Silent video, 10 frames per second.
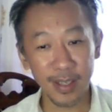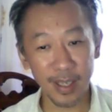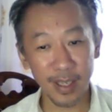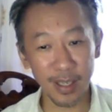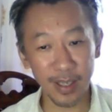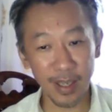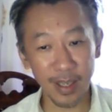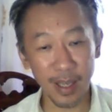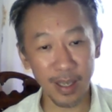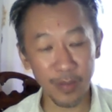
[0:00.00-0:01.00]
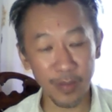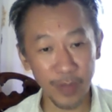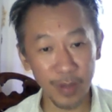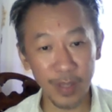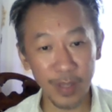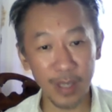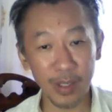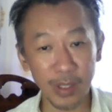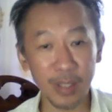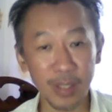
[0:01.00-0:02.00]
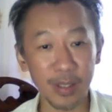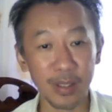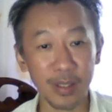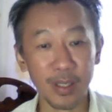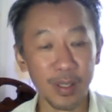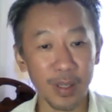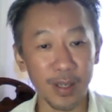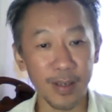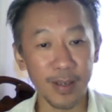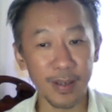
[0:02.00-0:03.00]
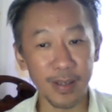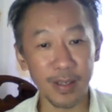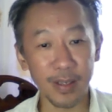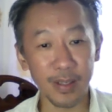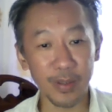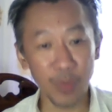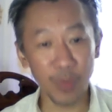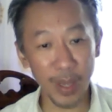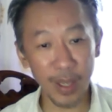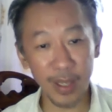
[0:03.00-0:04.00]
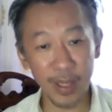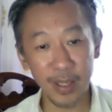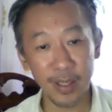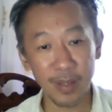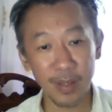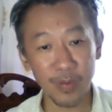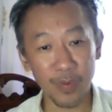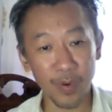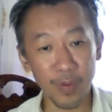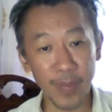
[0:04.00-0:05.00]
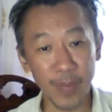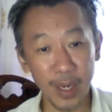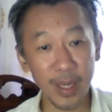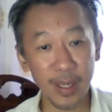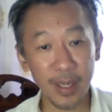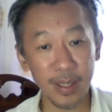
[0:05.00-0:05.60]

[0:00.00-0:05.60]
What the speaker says: And I feel that this is the way for many,